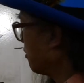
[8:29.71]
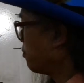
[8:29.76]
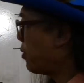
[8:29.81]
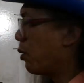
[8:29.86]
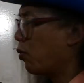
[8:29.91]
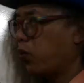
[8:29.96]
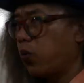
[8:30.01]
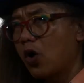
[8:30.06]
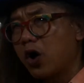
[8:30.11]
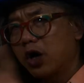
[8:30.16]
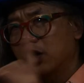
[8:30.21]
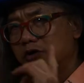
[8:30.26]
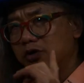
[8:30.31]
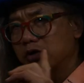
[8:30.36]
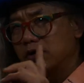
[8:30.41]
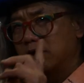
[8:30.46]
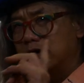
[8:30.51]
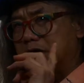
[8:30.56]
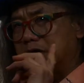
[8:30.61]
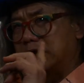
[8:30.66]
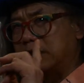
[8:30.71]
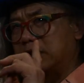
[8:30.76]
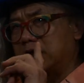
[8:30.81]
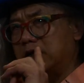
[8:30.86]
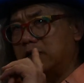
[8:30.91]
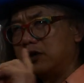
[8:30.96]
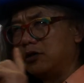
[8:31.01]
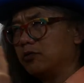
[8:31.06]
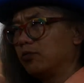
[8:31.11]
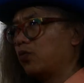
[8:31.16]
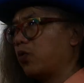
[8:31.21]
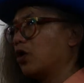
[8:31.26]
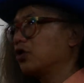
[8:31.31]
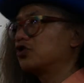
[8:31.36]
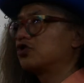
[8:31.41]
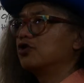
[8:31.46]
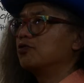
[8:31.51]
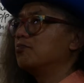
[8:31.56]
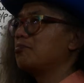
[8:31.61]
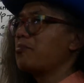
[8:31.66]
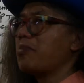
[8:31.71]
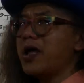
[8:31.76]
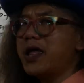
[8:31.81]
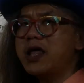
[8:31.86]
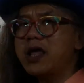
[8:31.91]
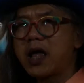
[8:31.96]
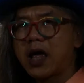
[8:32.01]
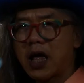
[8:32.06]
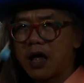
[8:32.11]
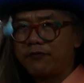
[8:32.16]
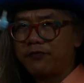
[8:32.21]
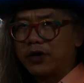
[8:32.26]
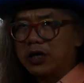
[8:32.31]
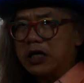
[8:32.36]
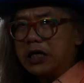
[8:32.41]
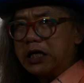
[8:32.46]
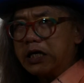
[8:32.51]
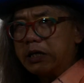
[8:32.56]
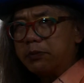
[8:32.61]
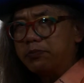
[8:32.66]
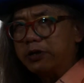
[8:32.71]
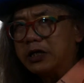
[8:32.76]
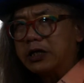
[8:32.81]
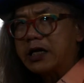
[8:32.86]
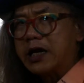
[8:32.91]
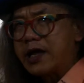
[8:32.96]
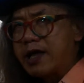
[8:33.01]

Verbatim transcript: But what, what you may have been